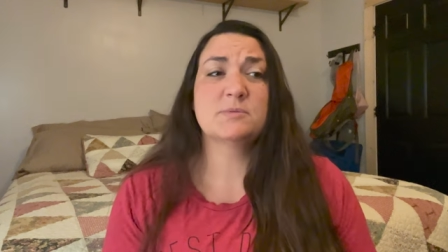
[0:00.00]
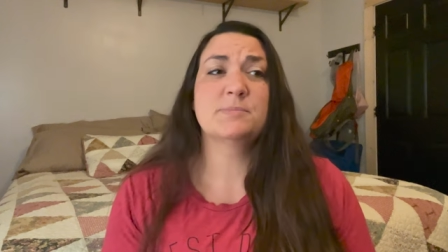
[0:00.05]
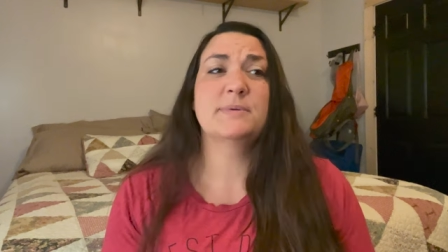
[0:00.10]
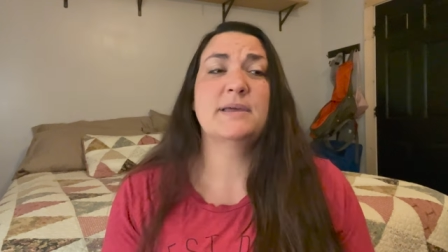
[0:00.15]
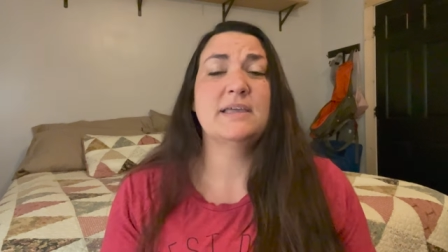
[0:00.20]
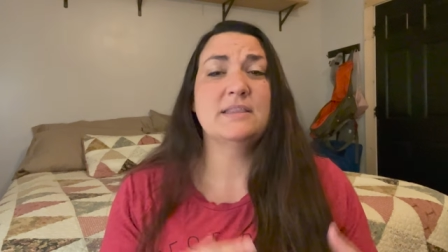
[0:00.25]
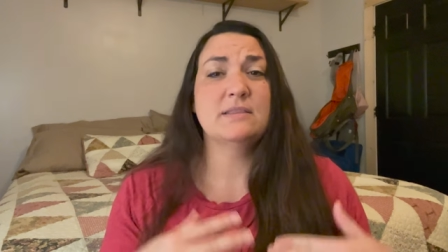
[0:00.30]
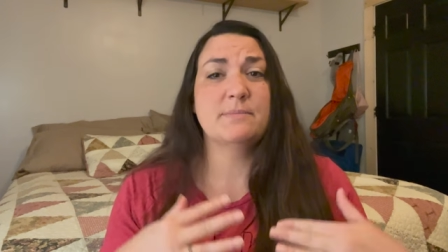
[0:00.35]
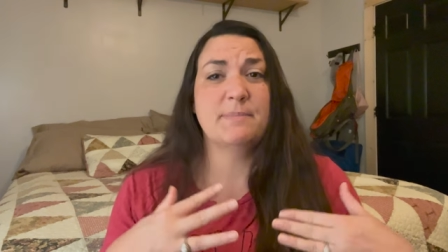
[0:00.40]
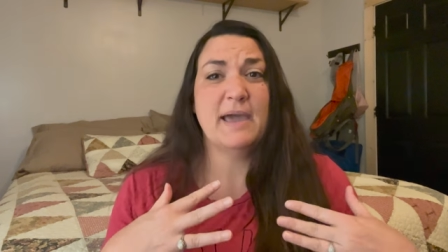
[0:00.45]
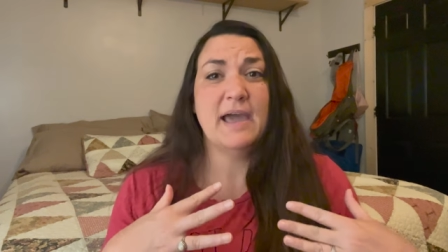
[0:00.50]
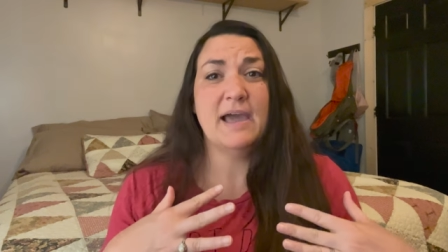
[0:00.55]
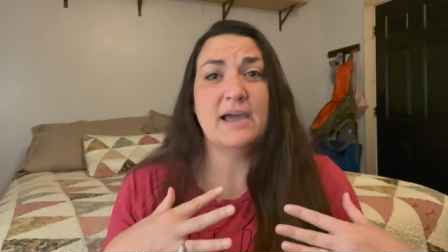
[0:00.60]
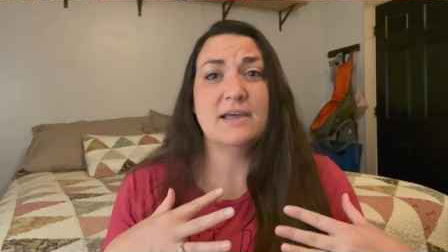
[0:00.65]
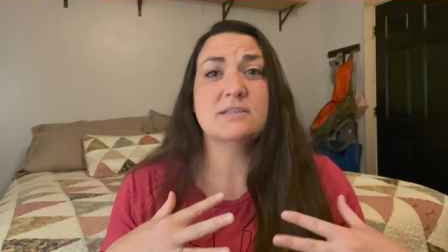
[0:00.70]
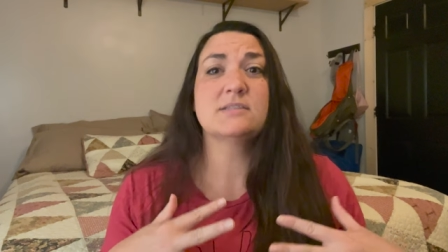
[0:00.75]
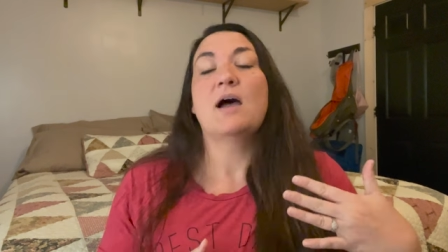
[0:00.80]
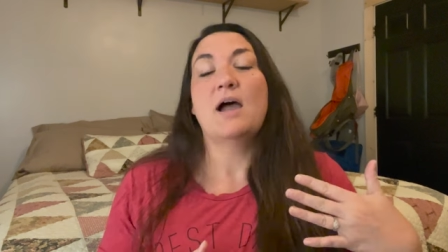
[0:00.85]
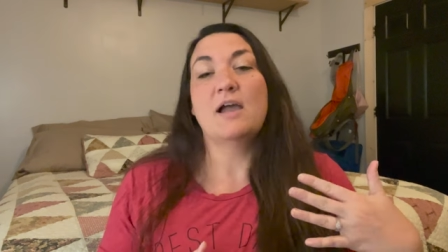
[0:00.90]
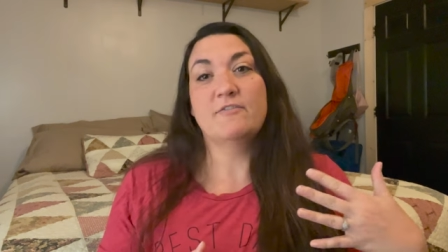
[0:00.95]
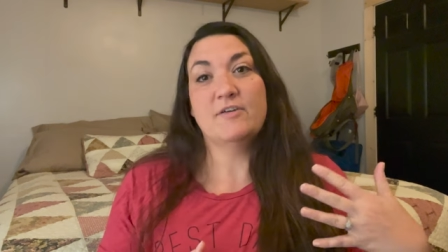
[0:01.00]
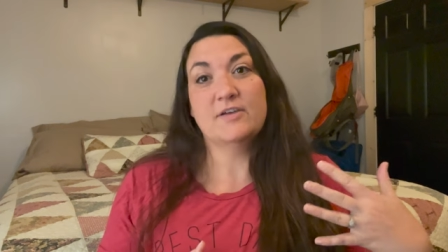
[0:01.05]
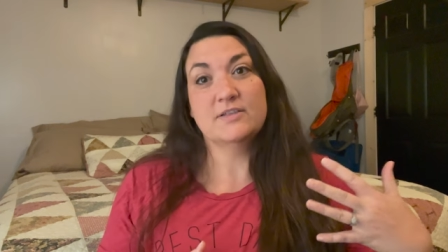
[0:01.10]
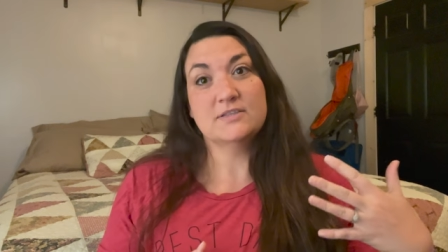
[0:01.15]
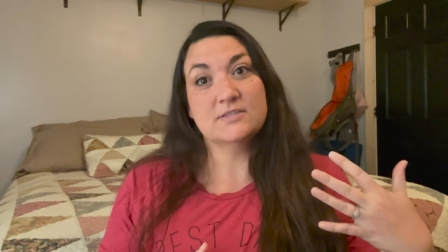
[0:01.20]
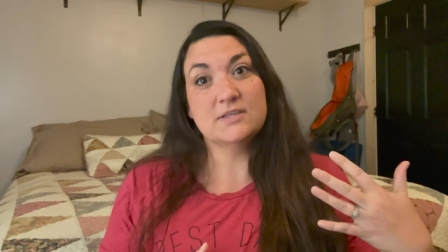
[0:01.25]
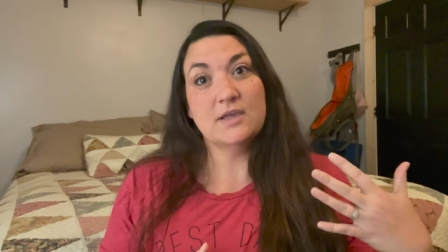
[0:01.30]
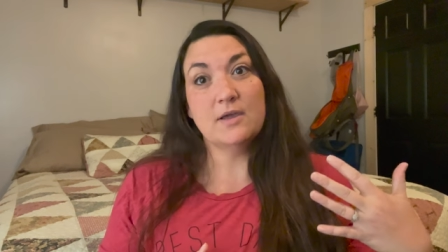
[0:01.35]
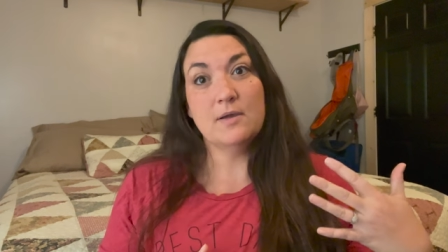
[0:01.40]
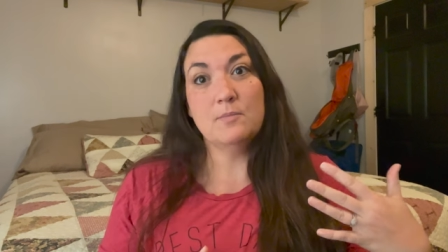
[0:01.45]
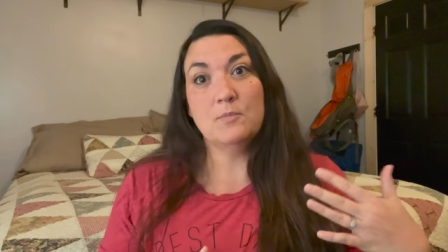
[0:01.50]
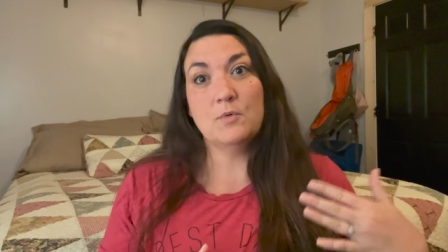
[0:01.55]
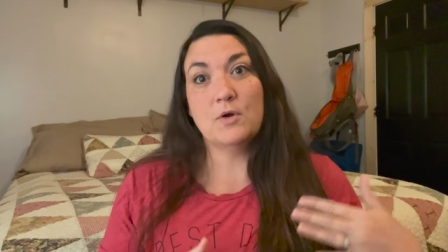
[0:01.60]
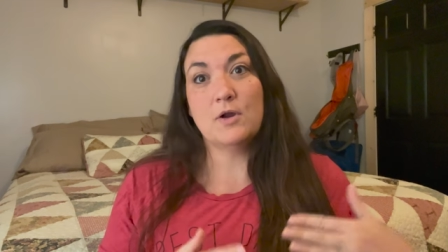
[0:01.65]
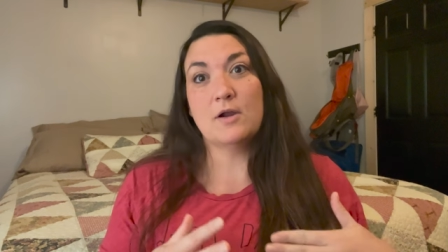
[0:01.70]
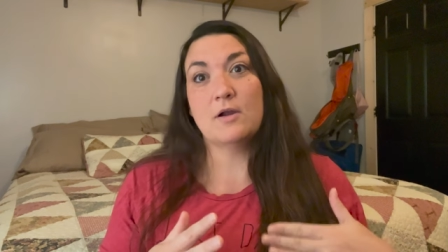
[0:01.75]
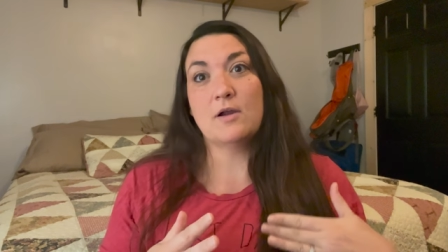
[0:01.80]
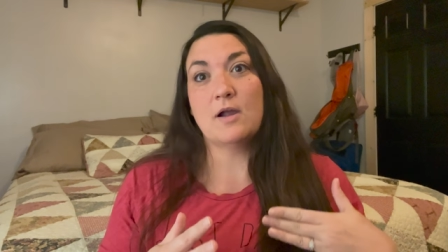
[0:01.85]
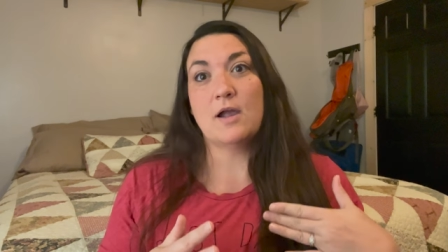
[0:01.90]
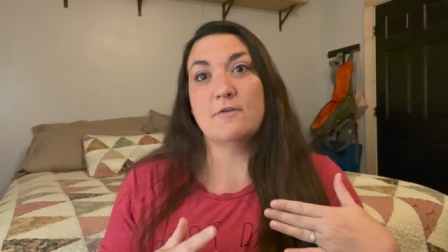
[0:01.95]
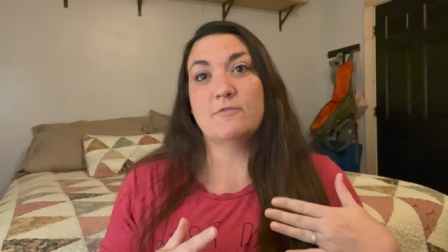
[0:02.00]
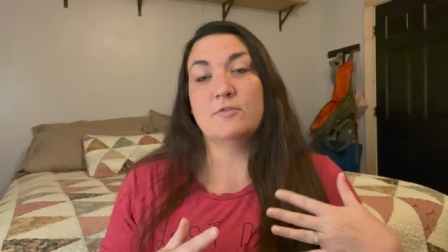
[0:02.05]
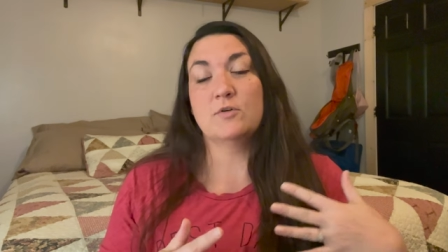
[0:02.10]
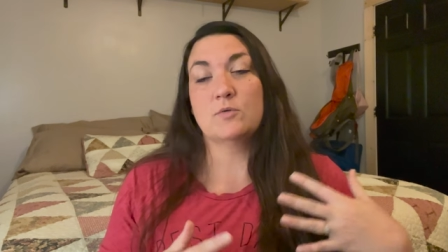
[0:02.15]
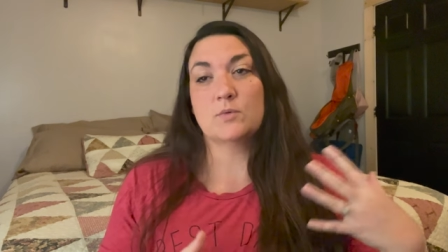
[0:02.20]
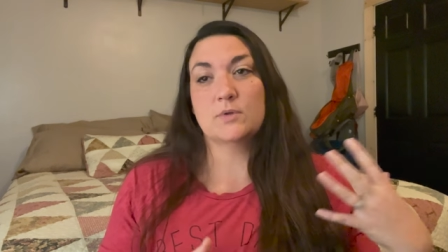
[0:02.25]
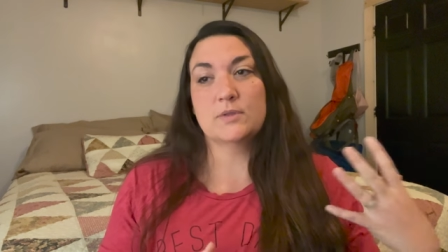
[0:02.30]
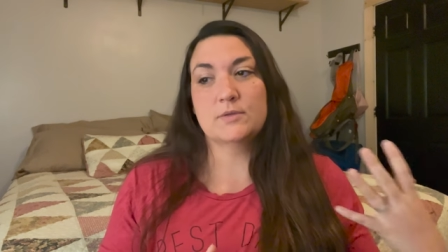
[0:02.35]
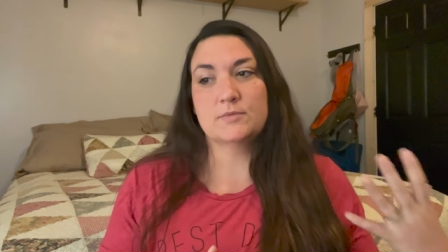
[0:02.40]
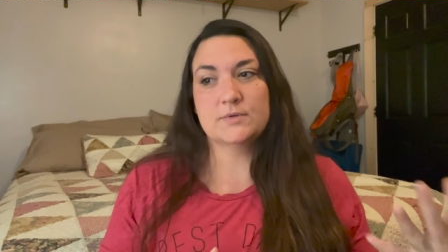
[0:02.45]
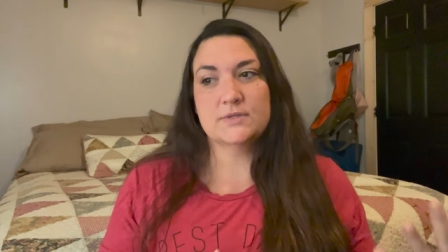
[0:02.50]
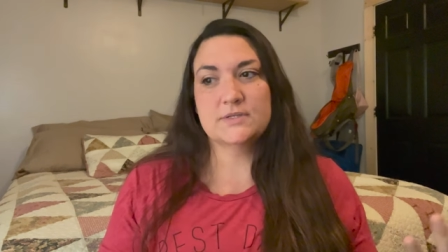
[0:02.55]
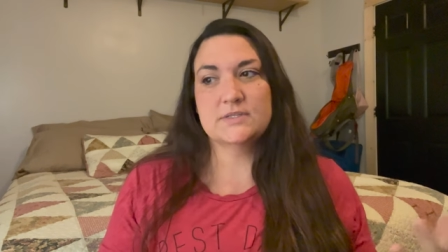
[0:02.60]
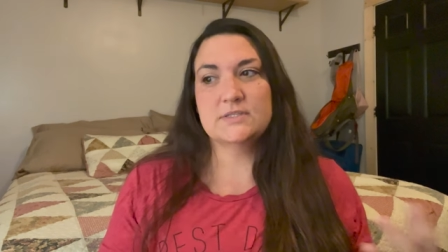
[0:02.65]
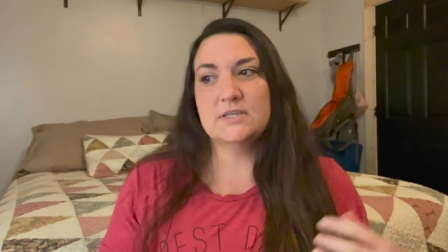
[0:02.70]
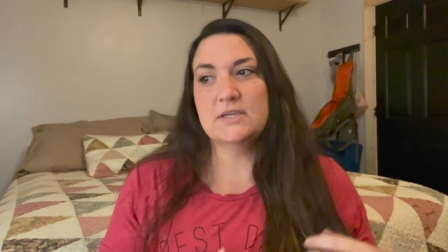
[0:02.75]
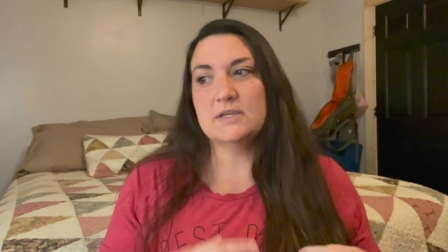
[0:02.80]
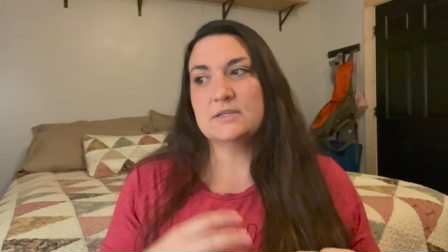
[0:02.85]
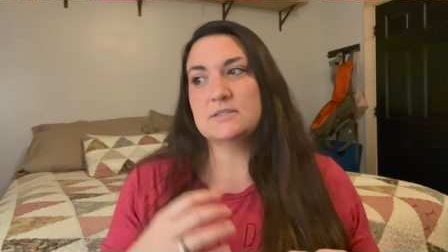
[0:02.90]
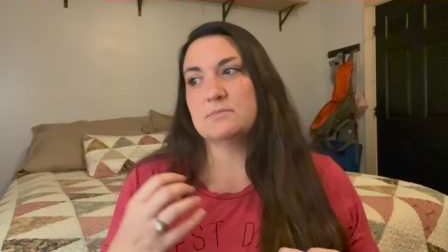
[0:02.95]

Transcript: but in the past I've had some where I feel really, really sick.